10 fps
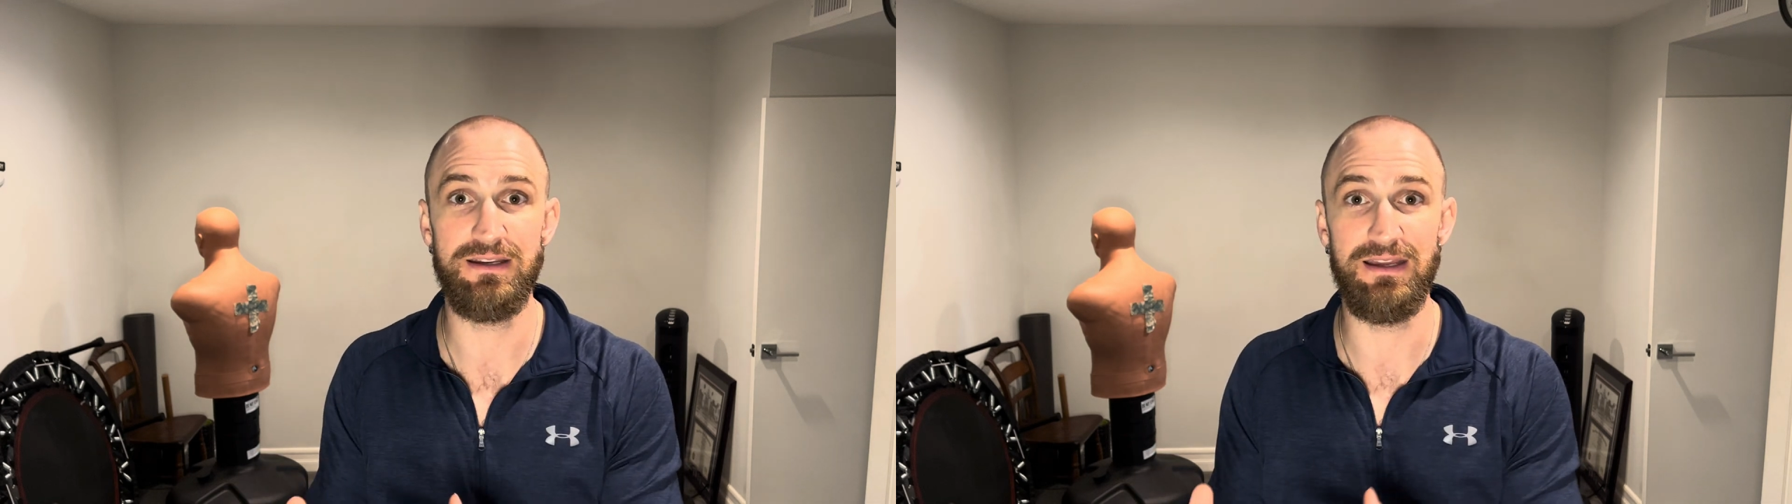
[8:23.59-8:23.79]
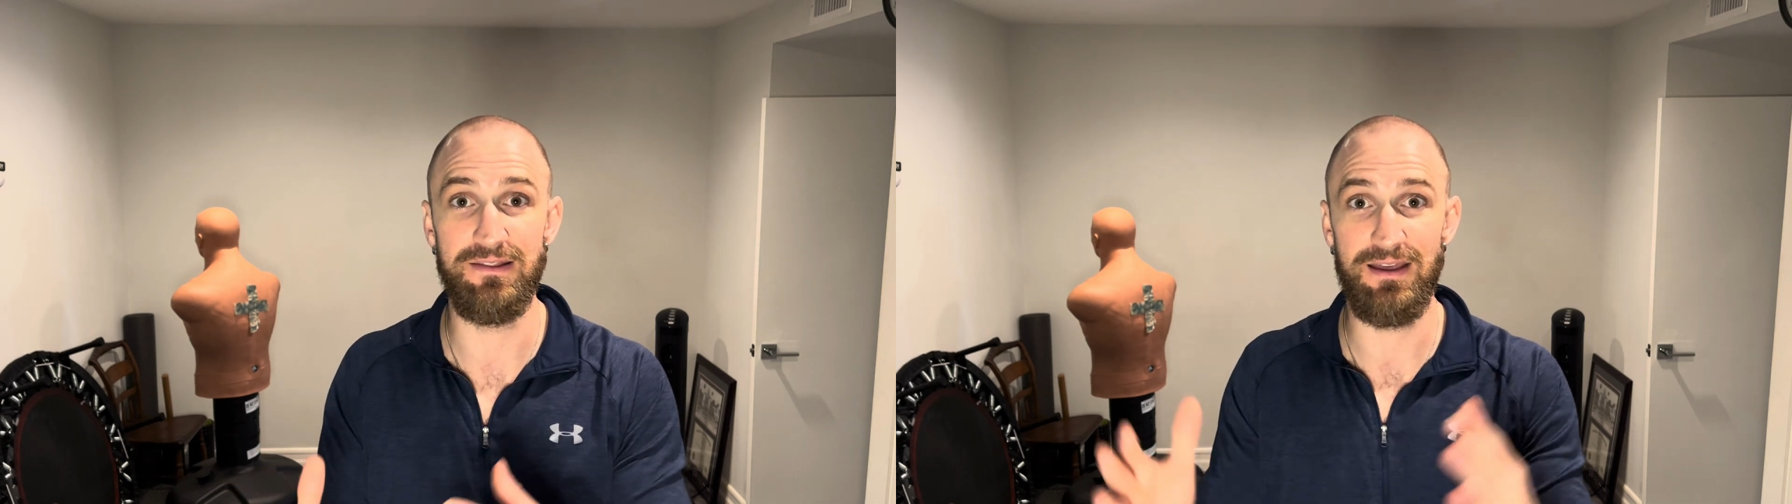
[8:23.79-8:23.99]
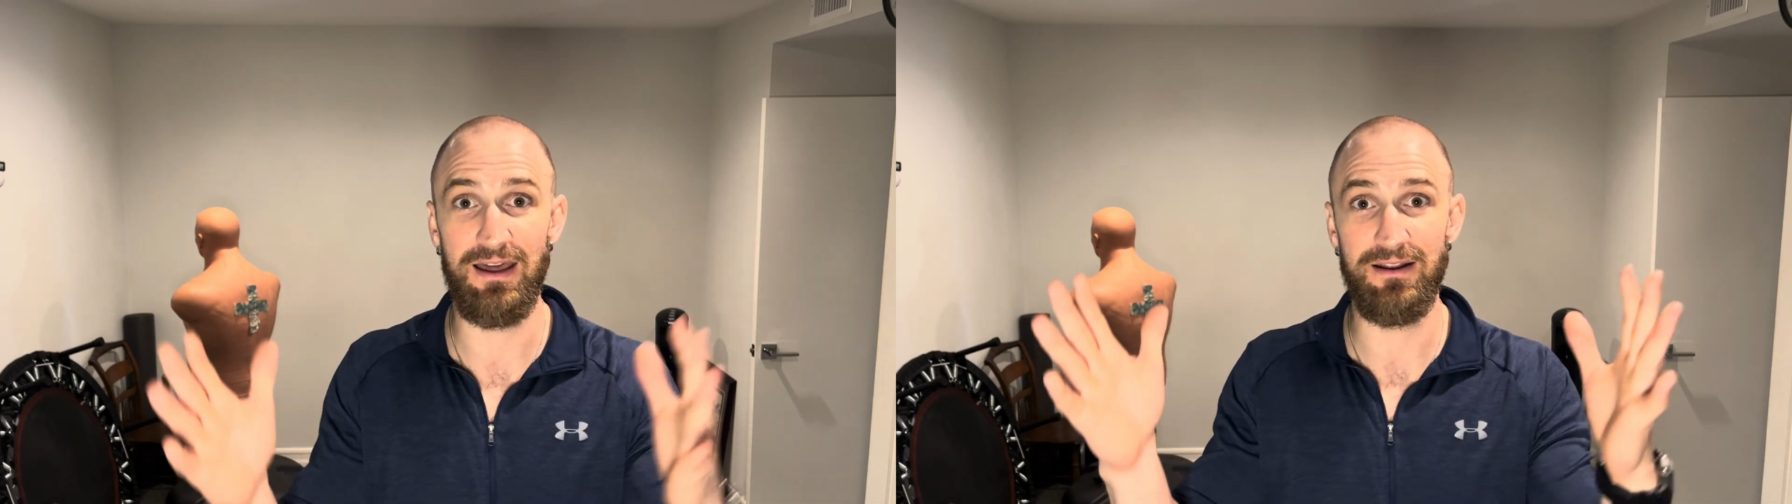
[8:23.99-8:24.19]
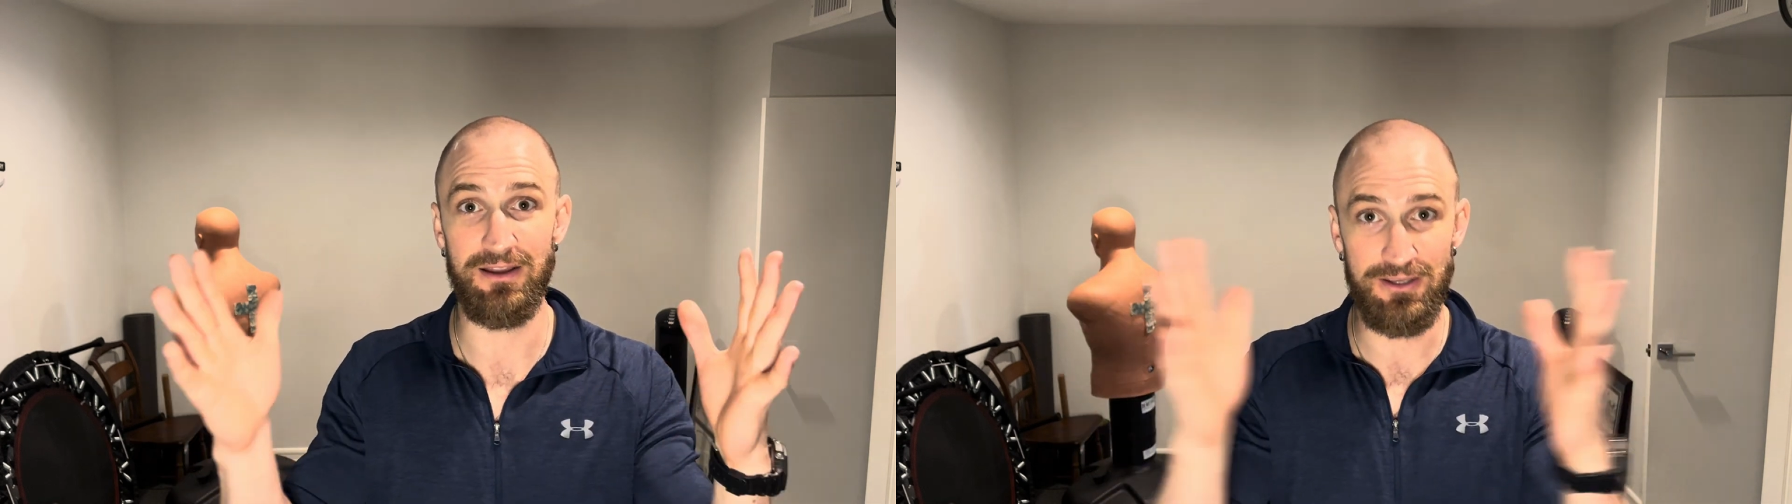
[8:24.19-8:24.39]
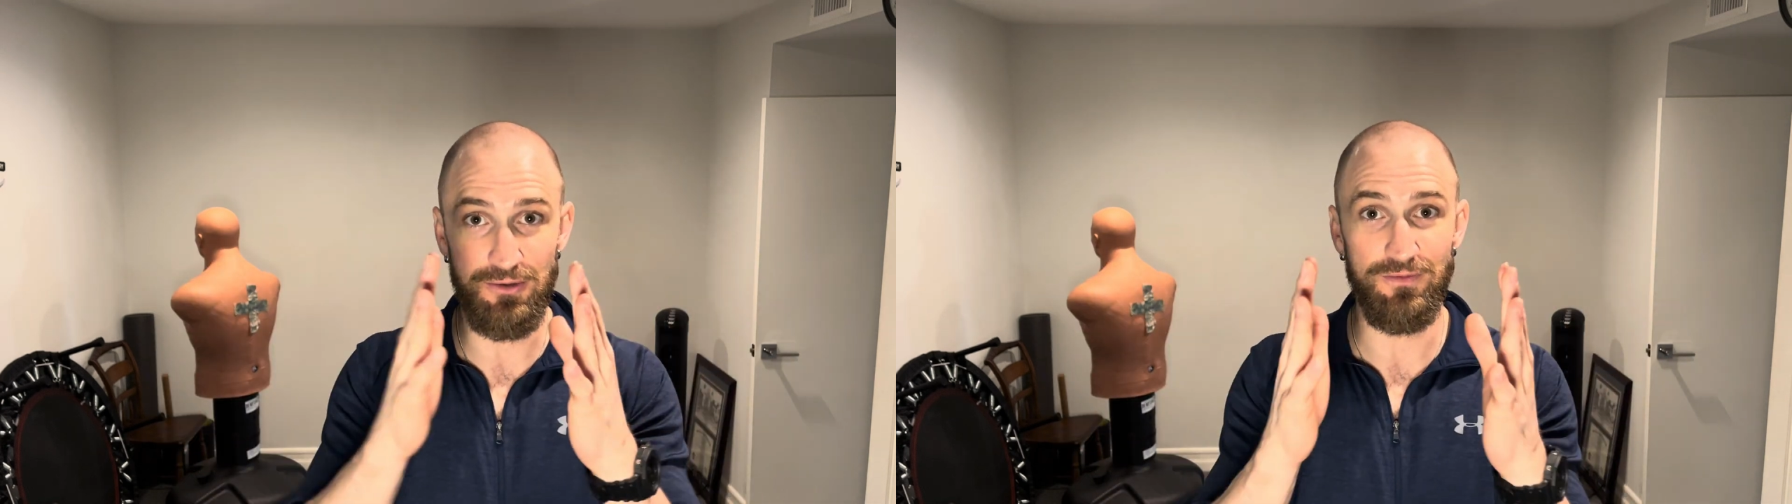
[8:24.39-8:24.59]
in that
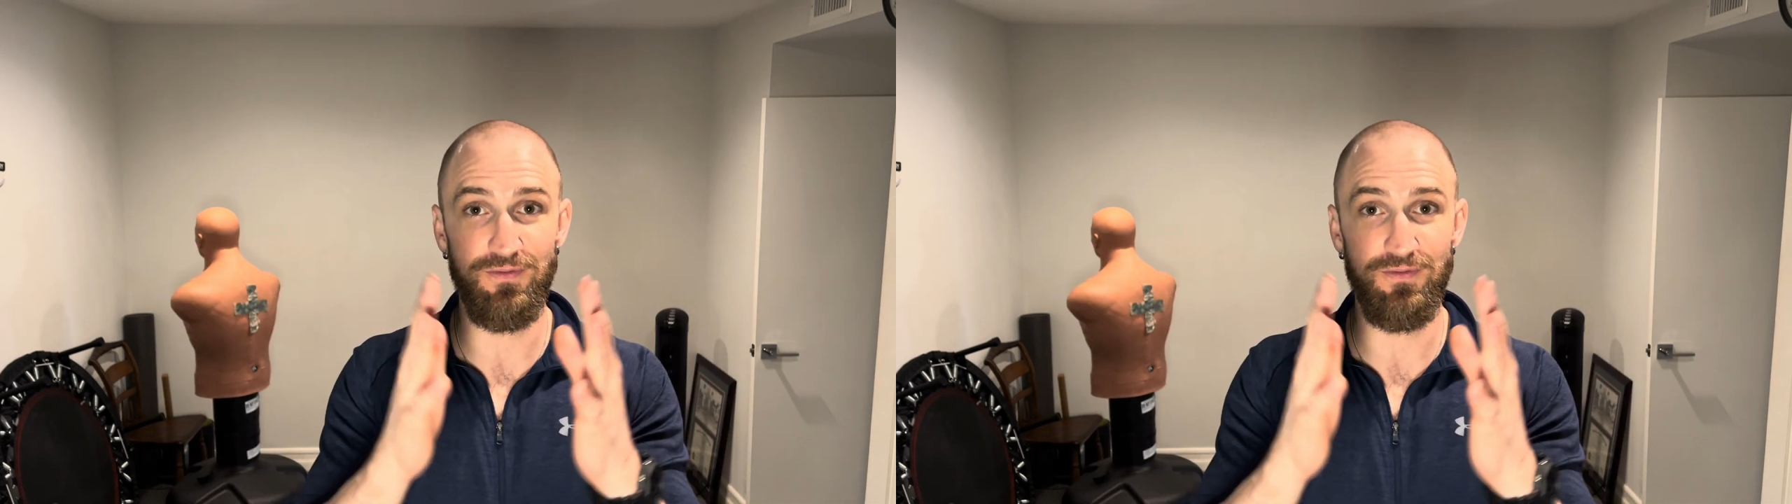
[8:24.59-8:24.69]
acute